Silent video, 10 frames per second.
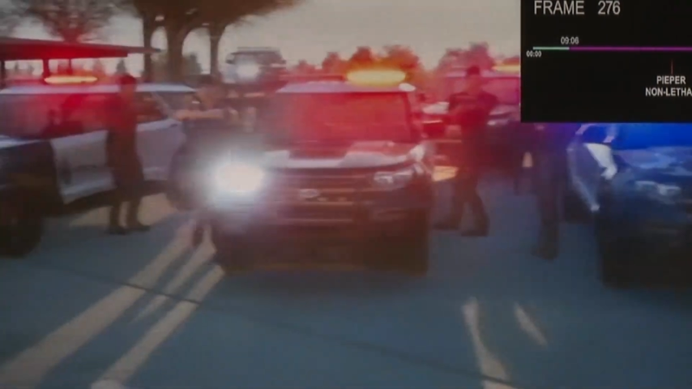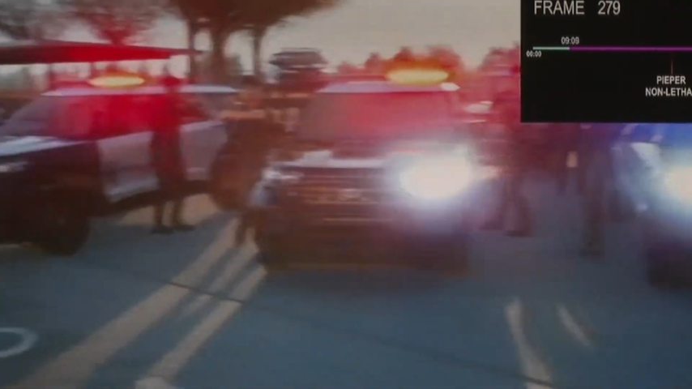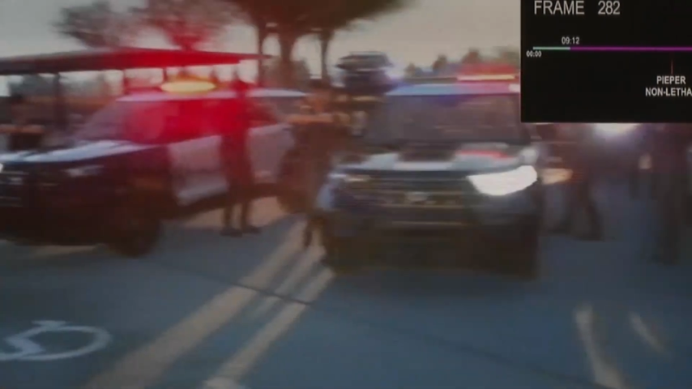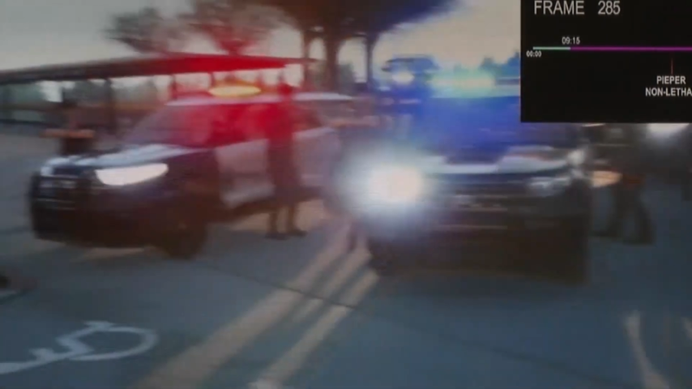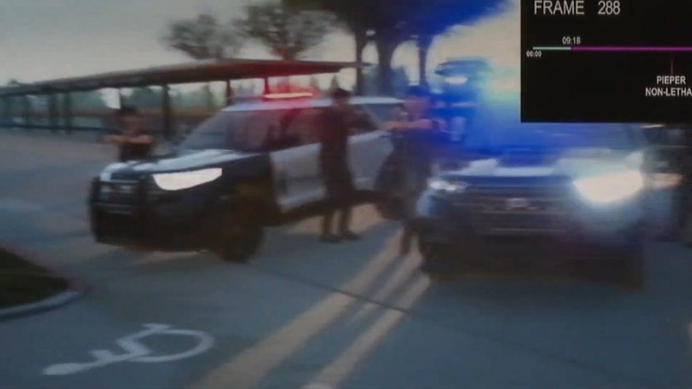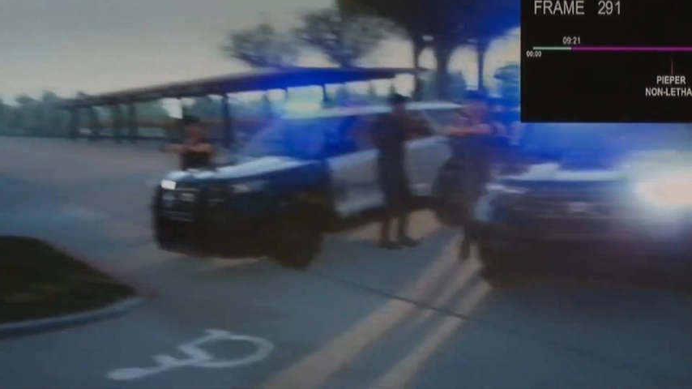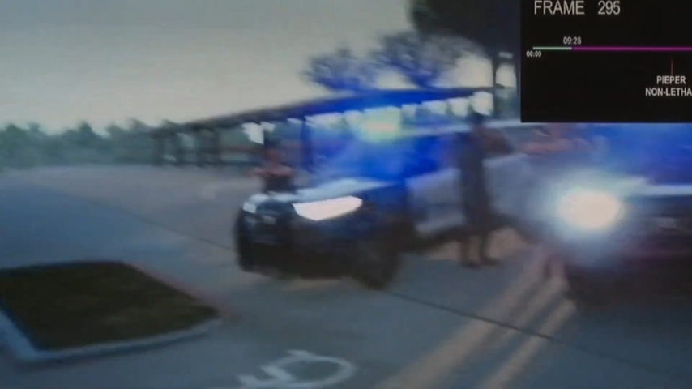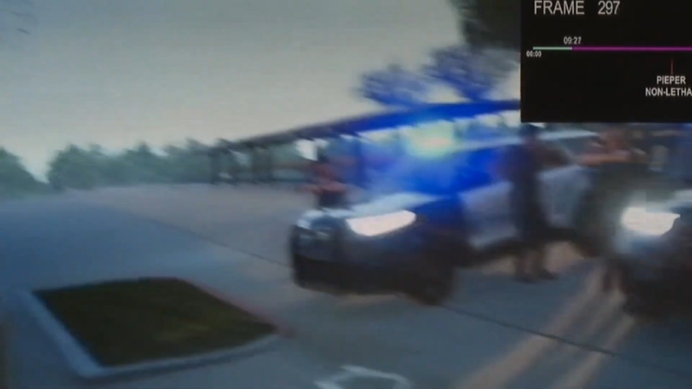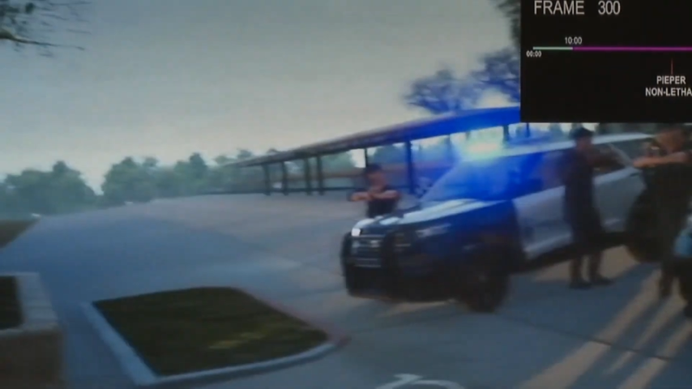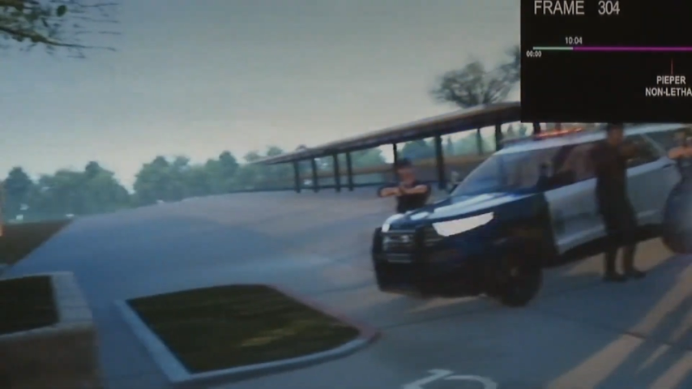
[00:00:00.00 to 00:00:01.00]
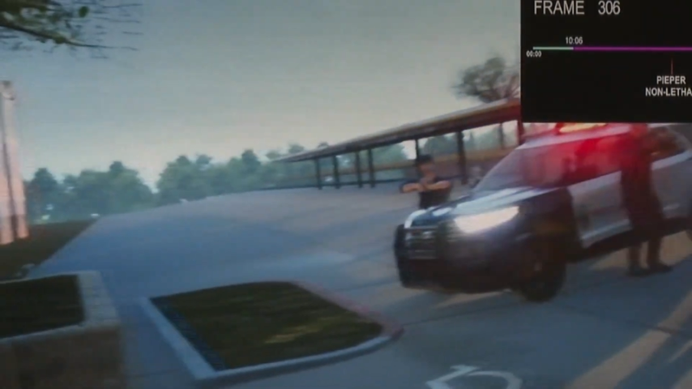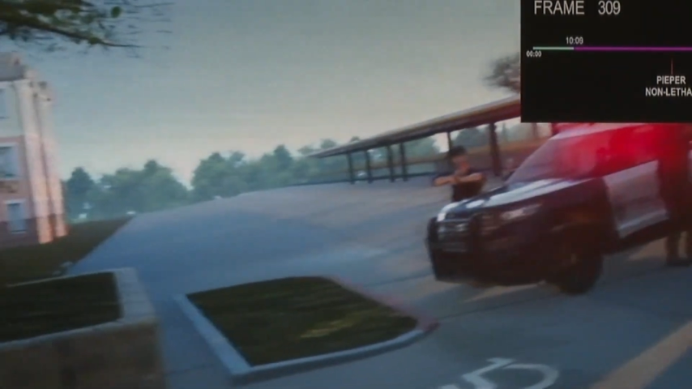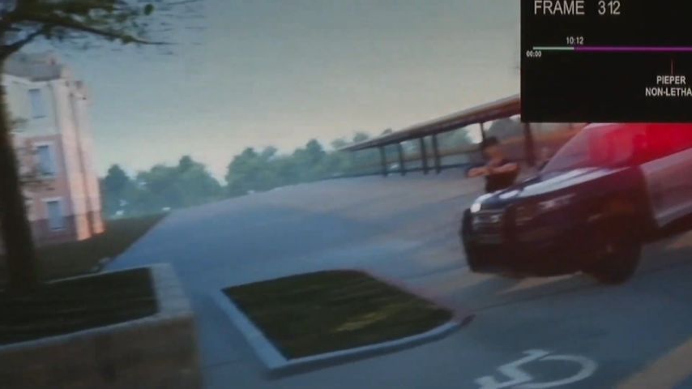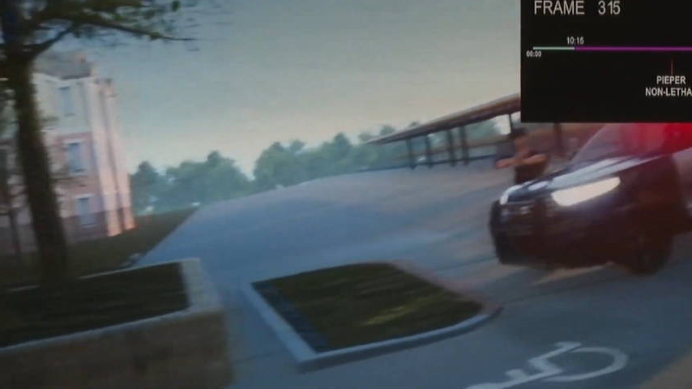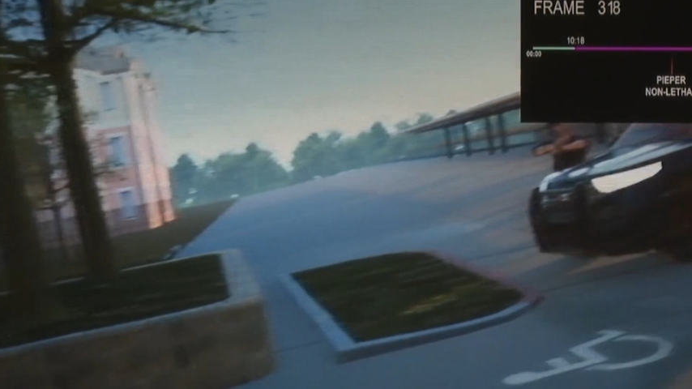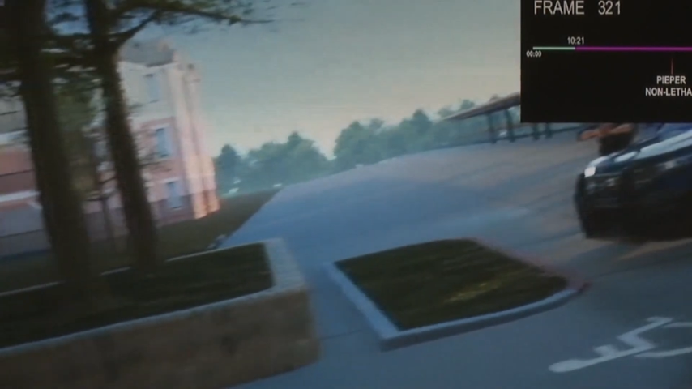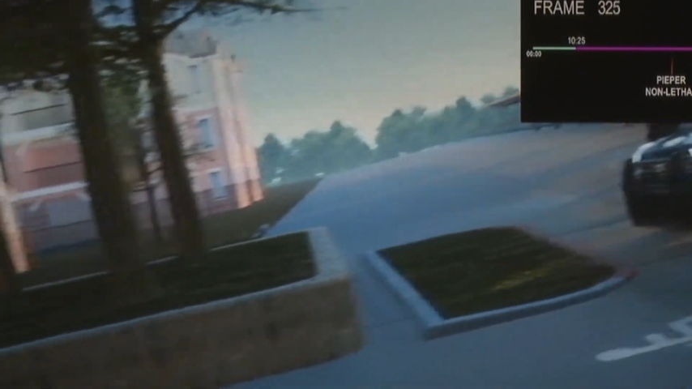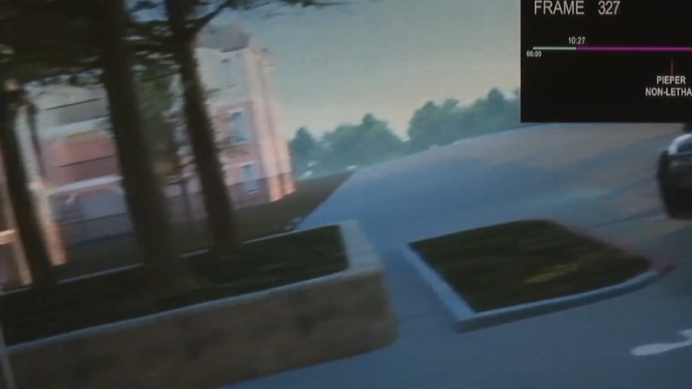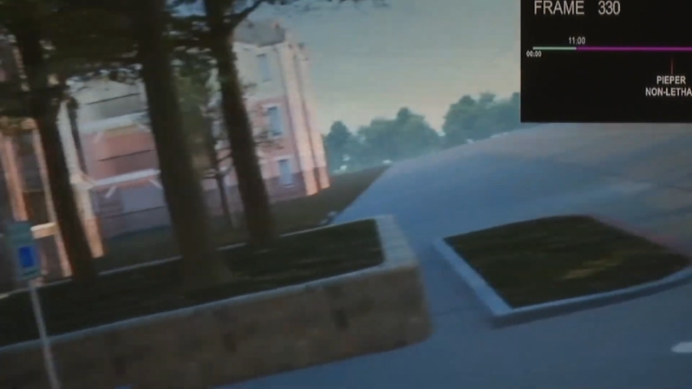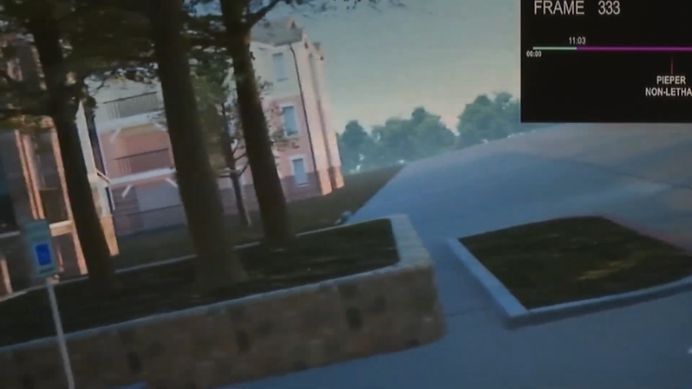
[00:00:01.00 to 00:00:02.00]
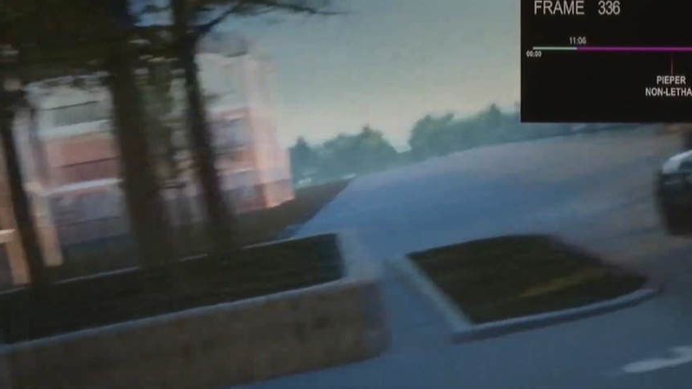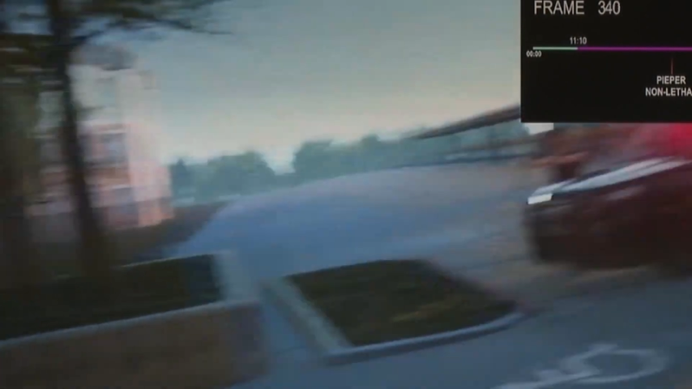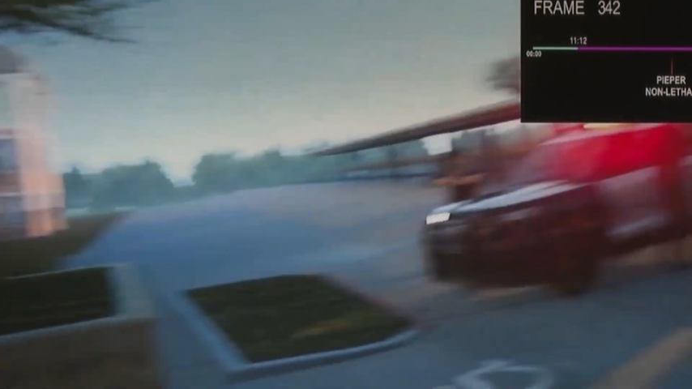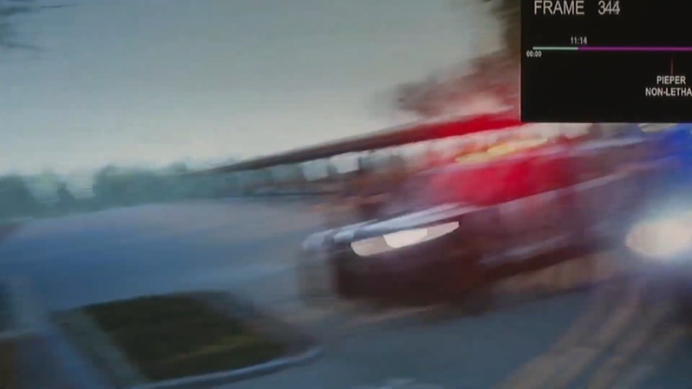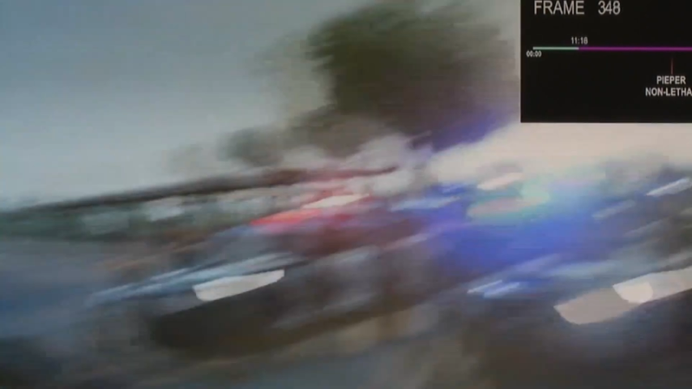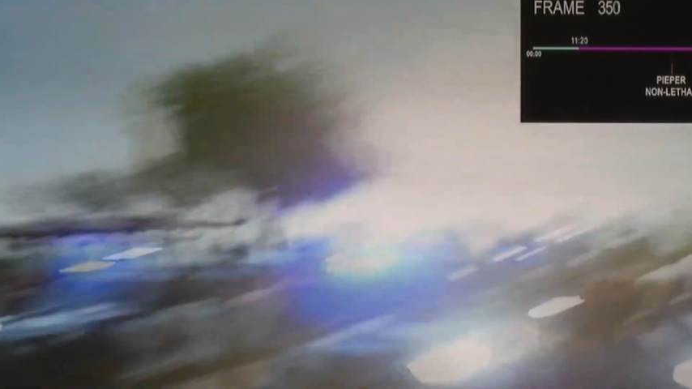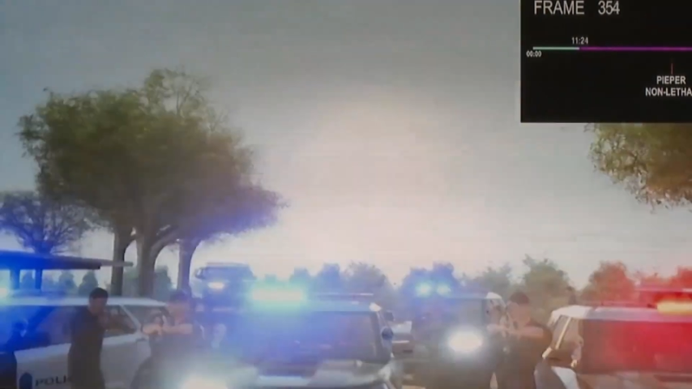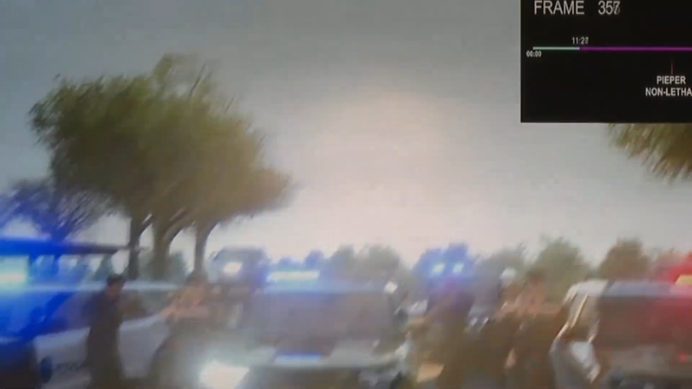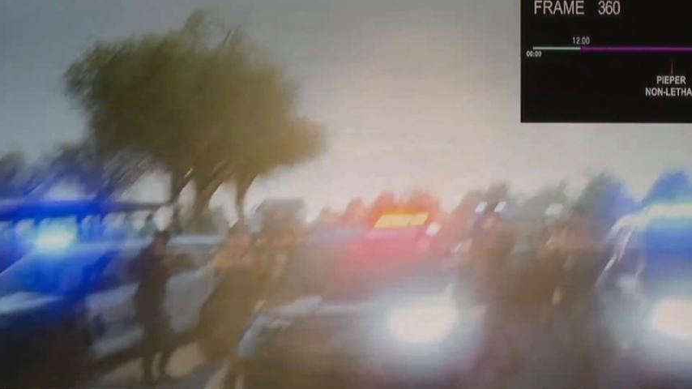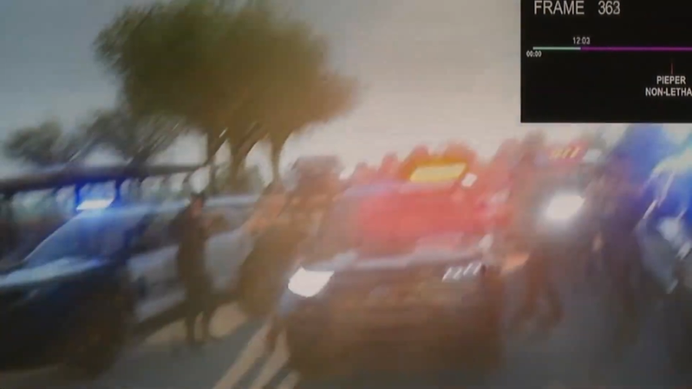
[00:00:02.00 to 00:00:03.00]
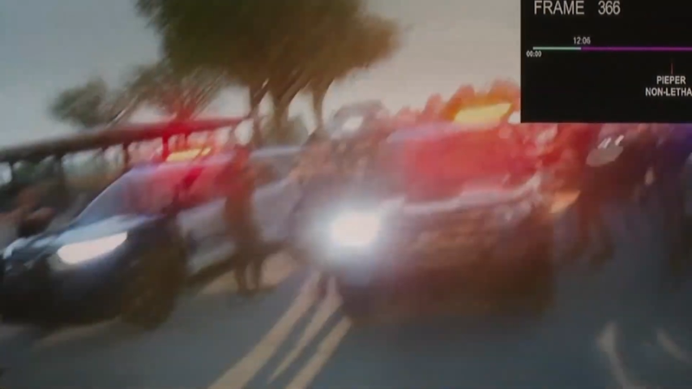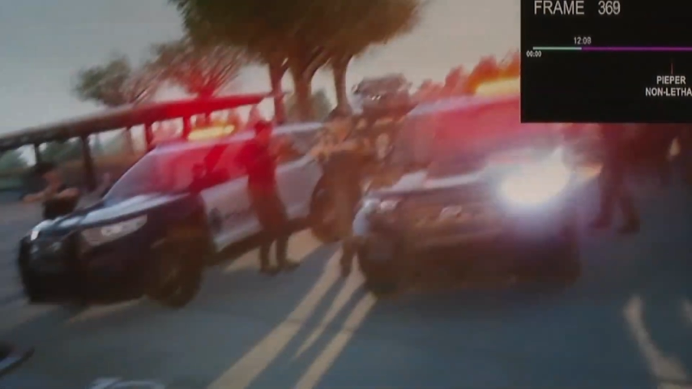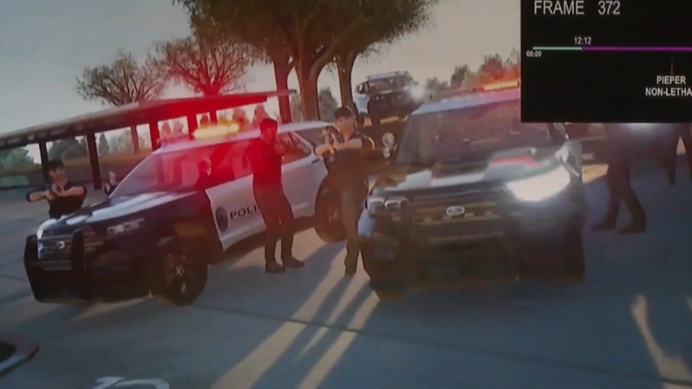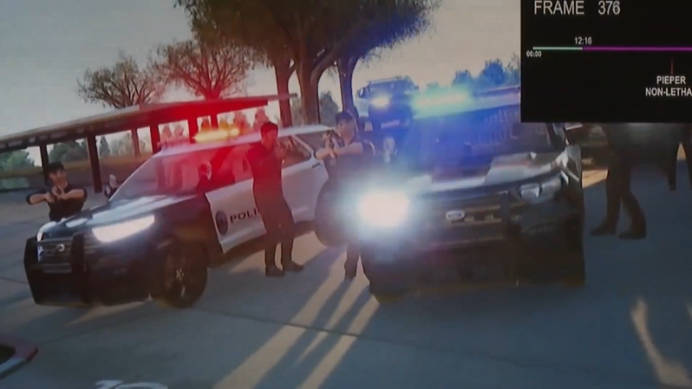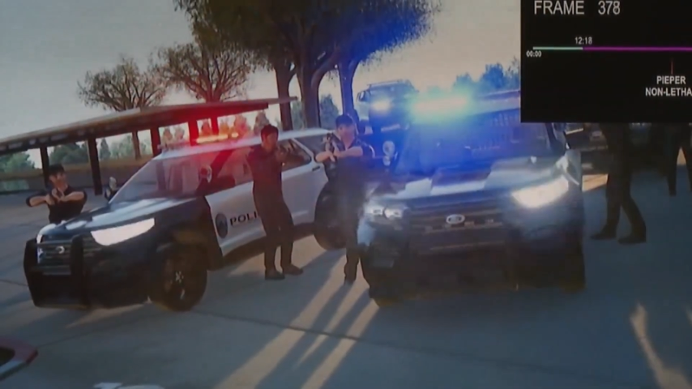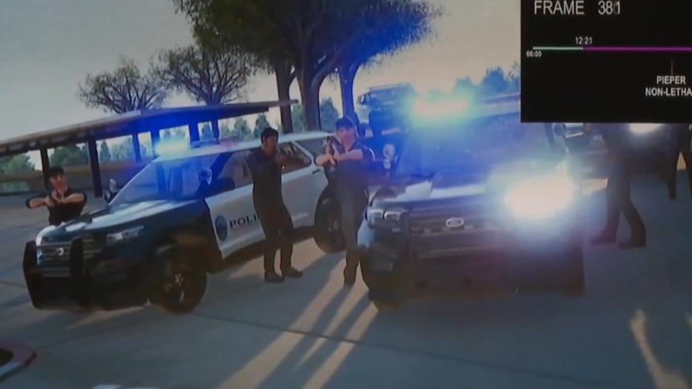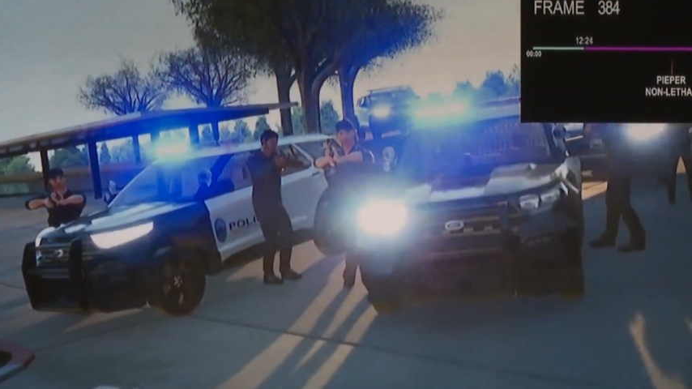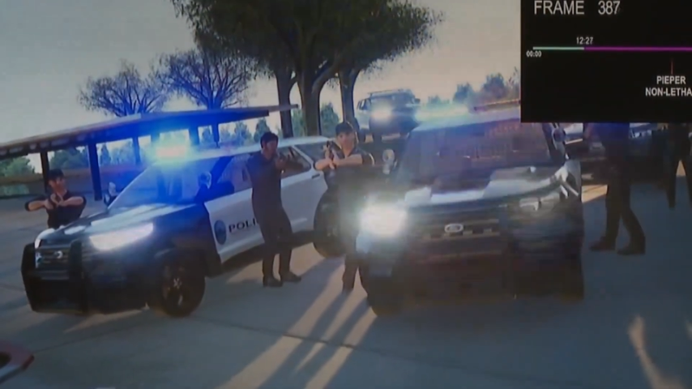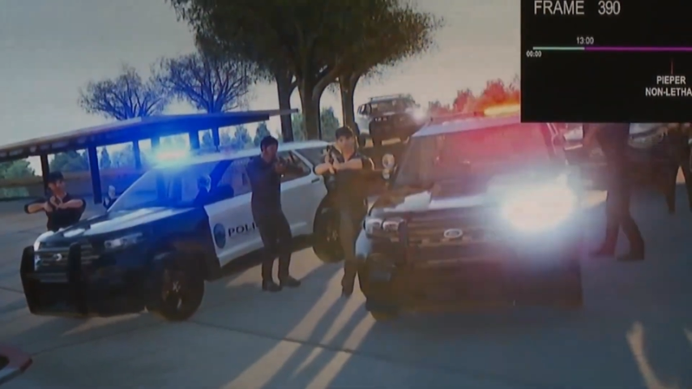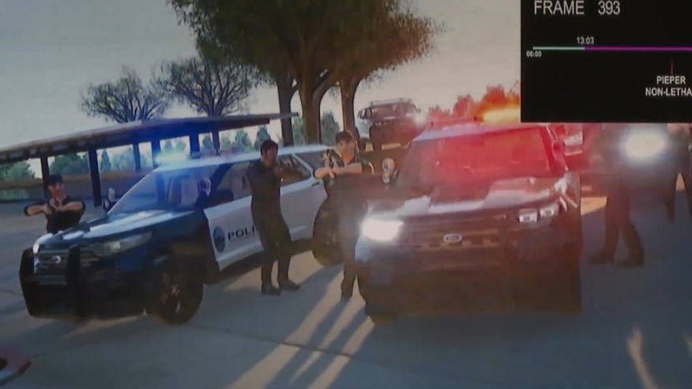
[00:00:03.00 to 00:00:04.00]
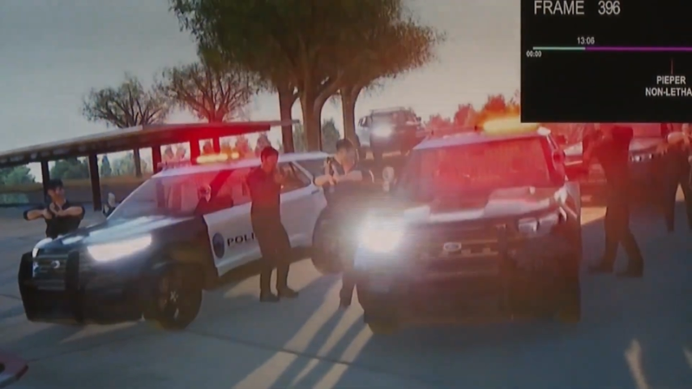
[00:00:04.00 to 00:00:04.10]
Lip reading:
(no speaker visible)